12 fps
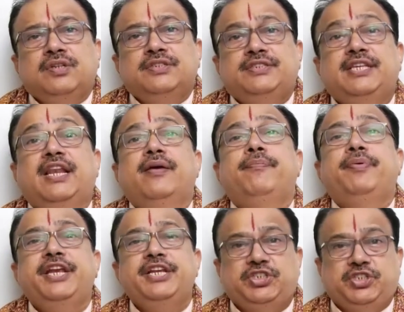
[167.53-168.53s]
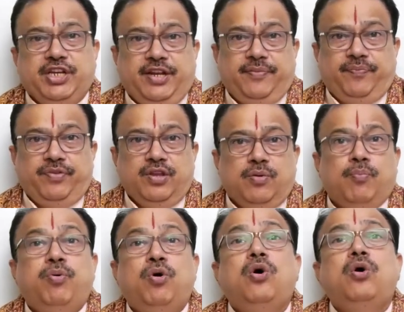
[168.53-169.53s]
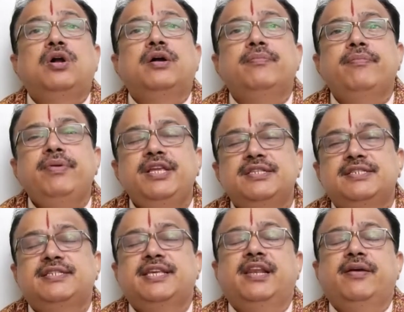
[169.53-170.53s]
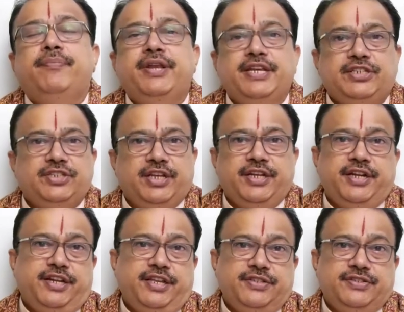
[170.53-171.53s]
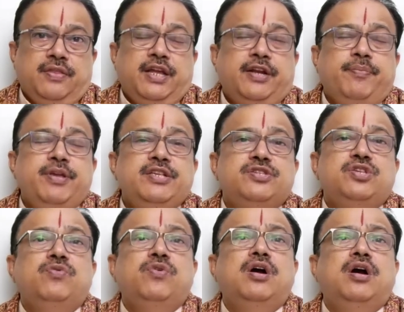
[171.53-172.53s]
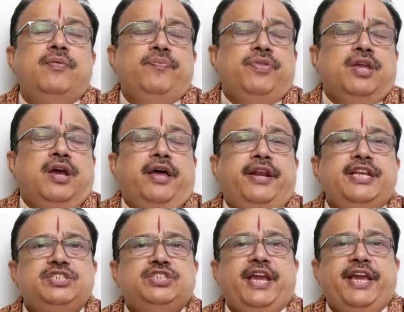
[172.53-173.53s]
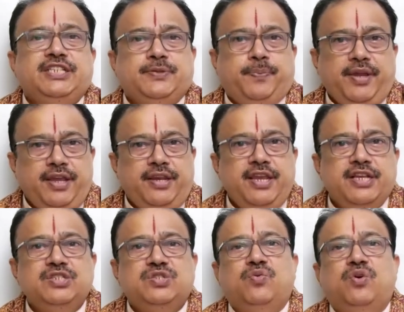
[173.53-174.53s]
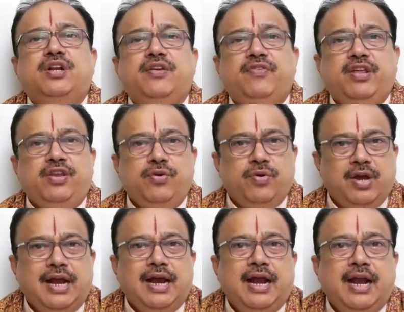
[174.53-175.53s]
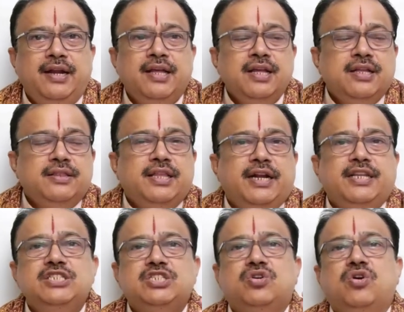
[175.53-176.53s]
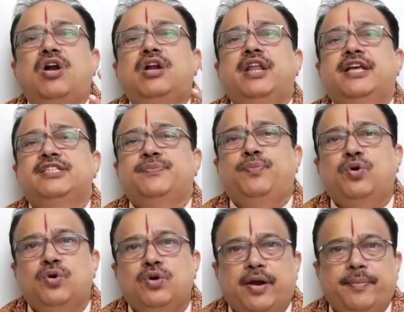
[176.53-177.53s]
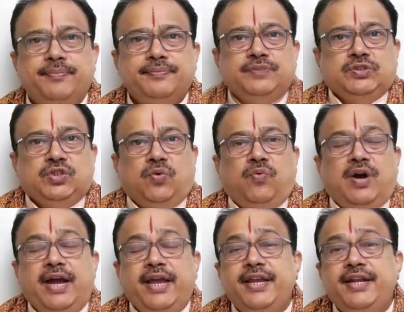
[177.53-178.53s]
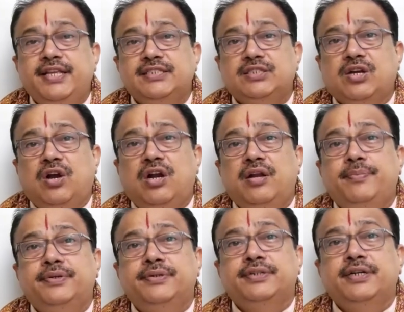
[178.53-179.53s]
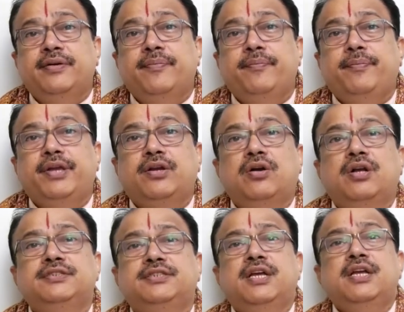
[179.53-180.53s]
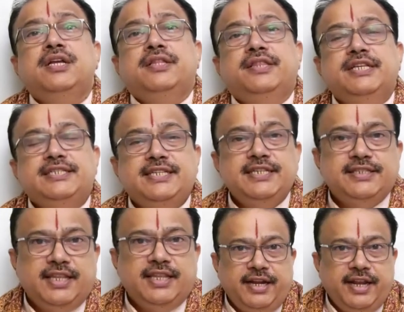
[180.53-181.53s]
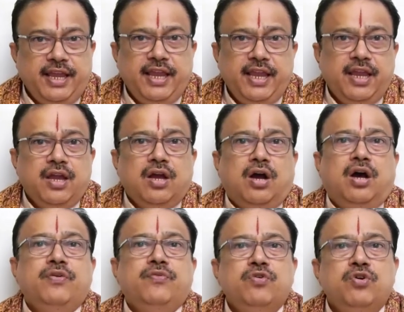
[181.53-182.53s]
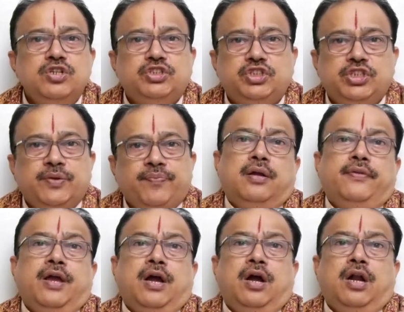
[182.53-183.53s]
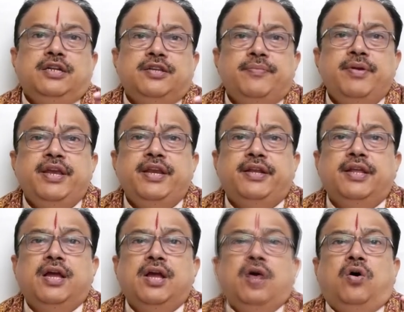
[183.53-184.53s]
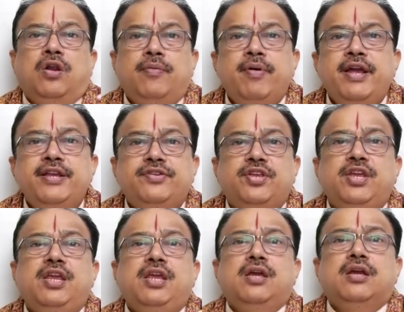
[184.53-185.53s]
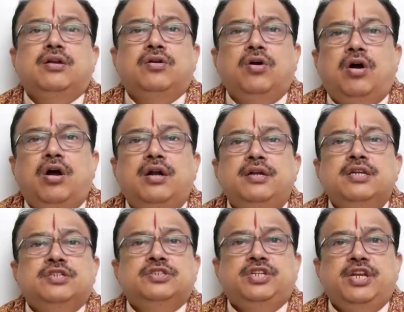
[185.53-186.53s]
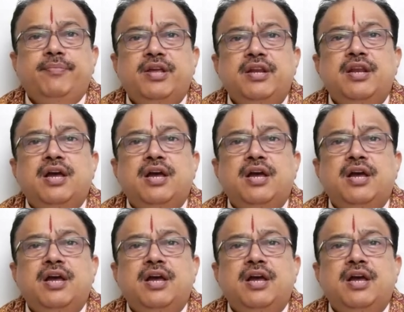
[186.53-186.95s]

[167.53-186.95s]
celebration. Bhogam means celebration it is. That means your rich experience, whatever you had, that is called as Bhogam. So why it is called Bhogam? Because this is day on which the ultimate almighty God Sriman